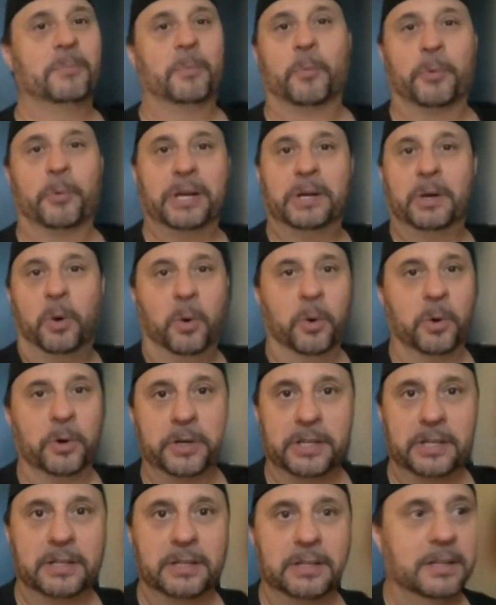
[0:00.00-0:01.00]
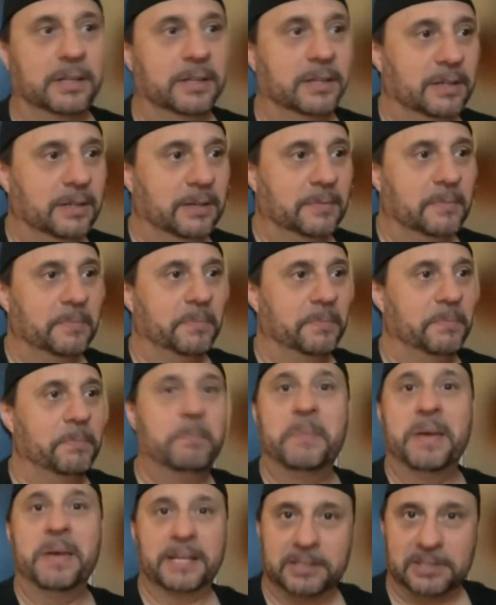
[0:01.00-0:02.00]
recorded,
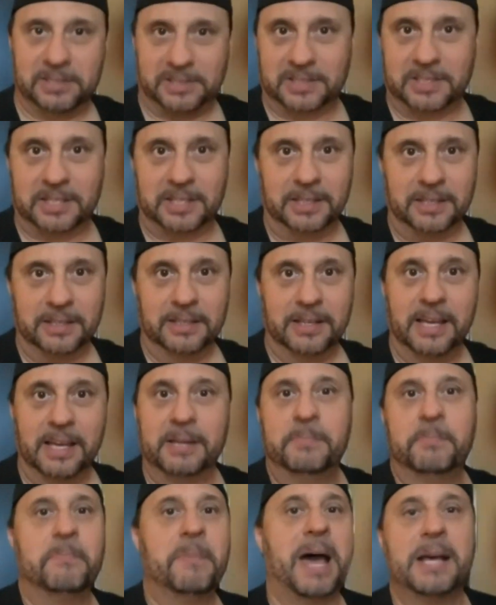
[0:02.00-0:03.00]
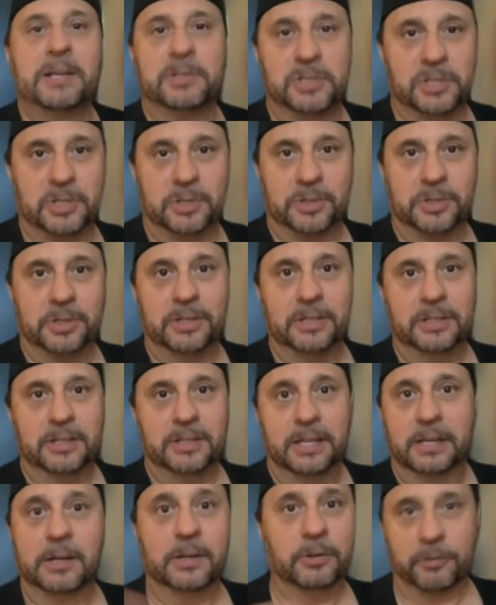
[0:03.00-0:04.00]
mixed, and mastered
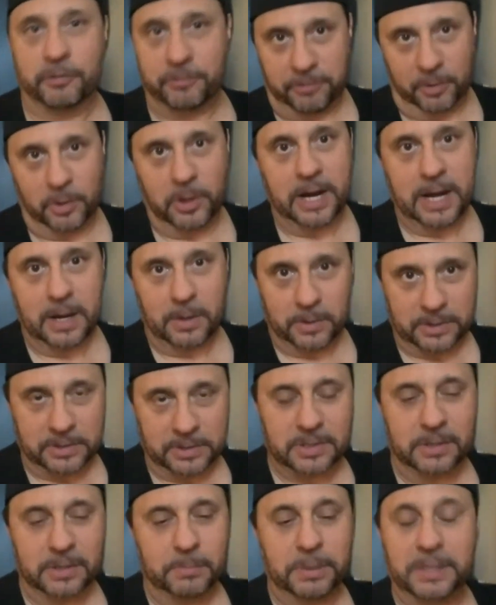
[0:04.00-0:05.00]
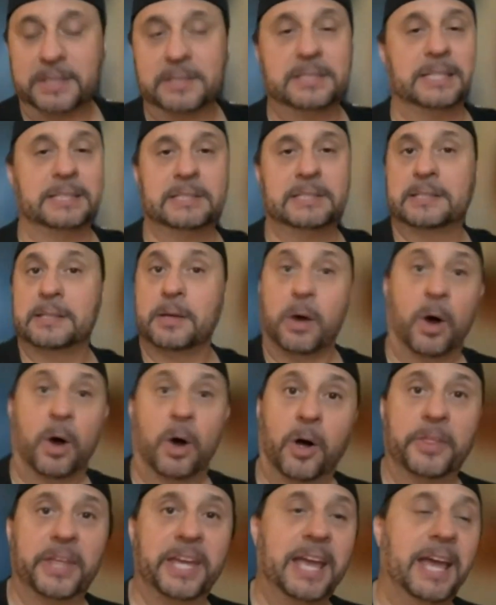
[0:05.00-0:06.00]
in under 4 hours because that's
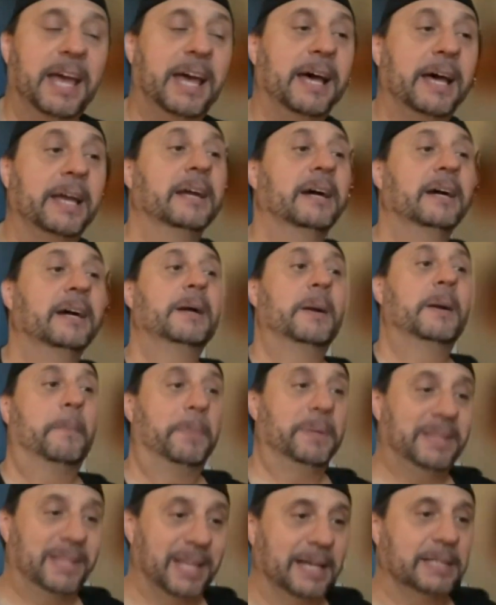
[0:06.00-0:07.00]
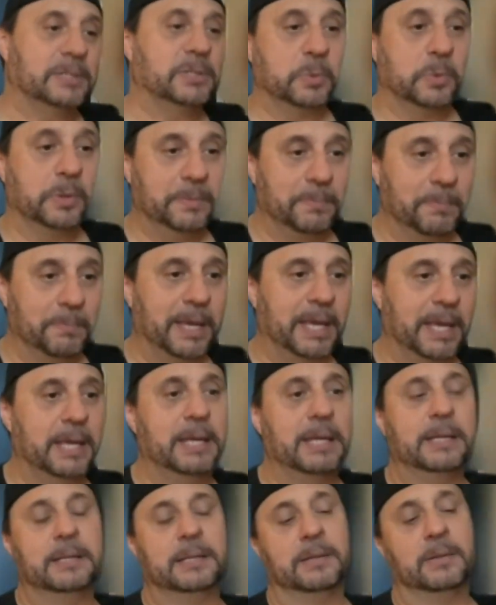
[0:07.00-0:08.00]
all they had. But that's what
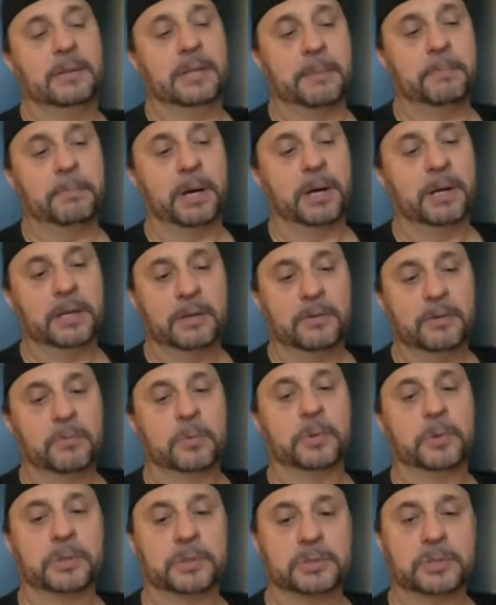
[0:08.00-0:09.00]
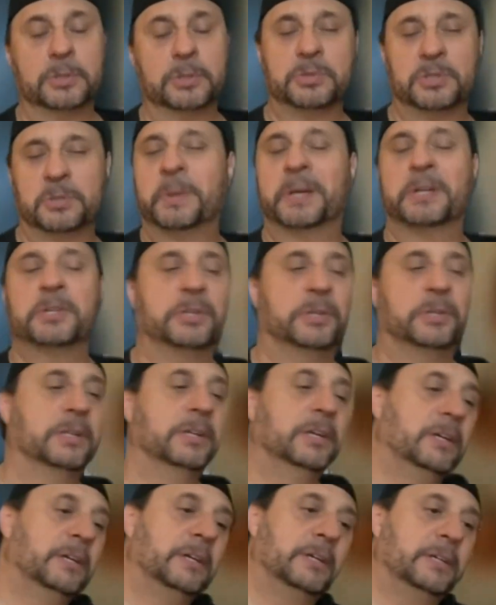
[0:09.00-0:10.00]
made that body of work so special.
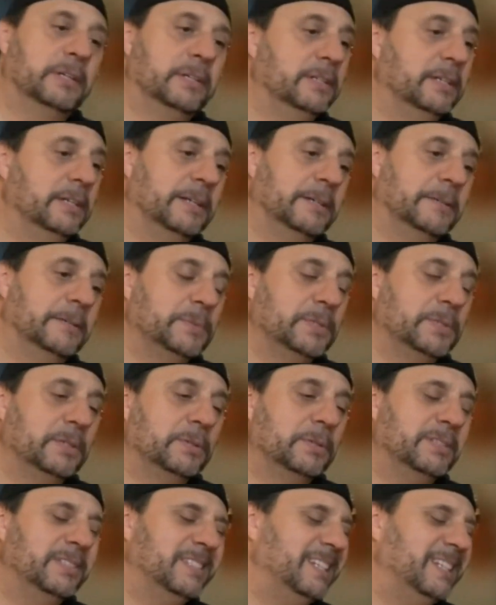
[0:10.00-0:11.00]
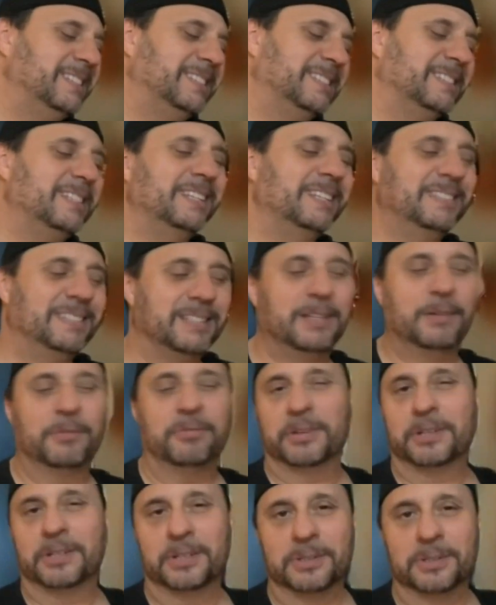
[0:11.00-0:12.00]
You know, so it's
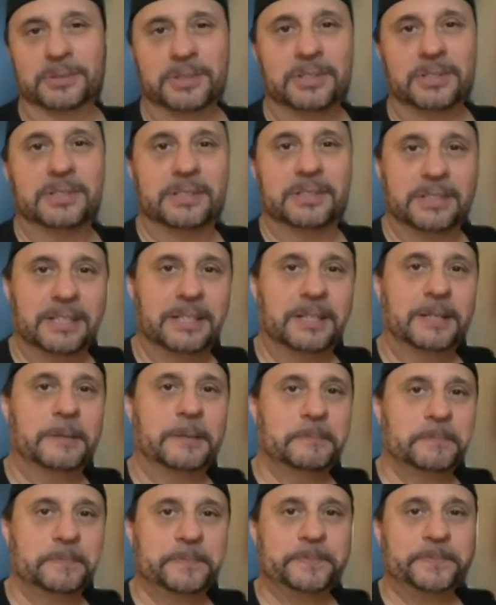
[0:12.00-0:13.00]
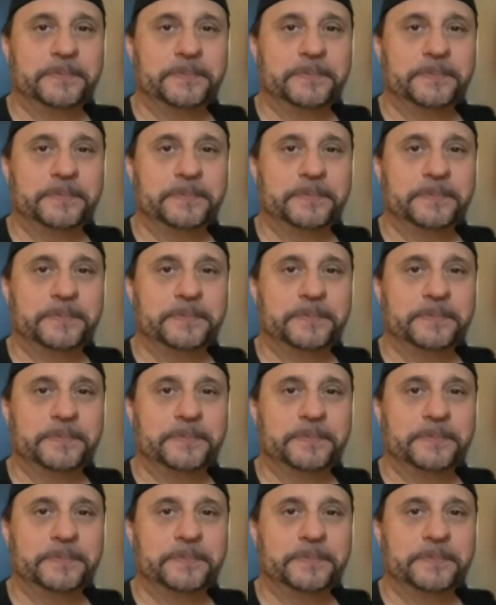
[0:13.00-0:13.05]
difficult. You know.